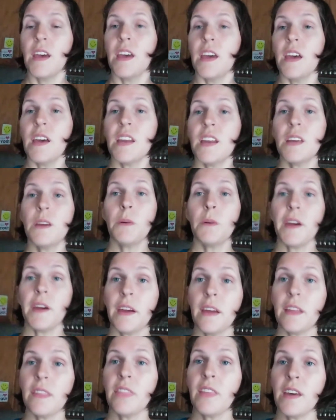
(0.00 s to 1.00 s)
Anyway,
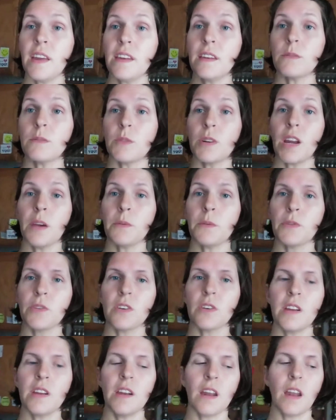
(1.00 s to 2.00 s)
and then when I was
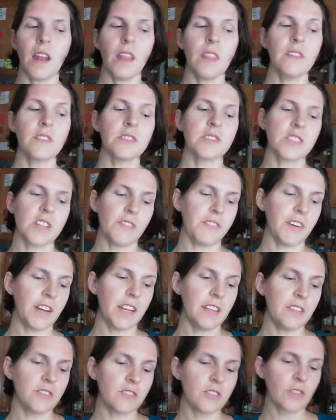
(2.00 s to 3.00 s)
looking at other stuff on
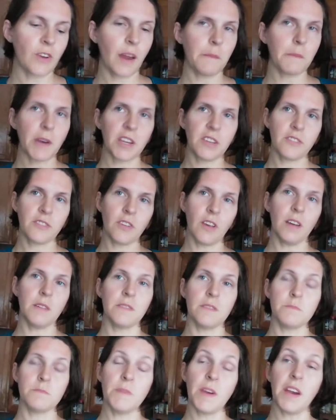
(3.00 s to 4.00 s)
Instagram, I saw
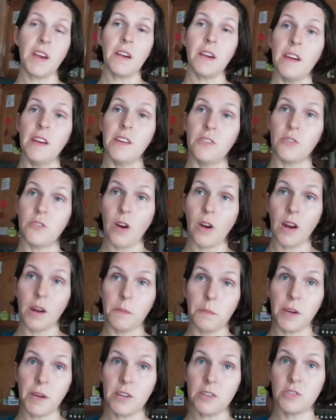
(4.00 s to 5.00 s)
Mary had drawn a
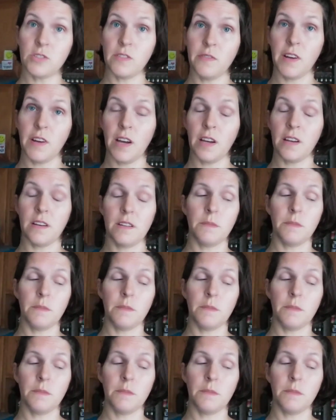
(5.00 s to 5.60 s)
picture about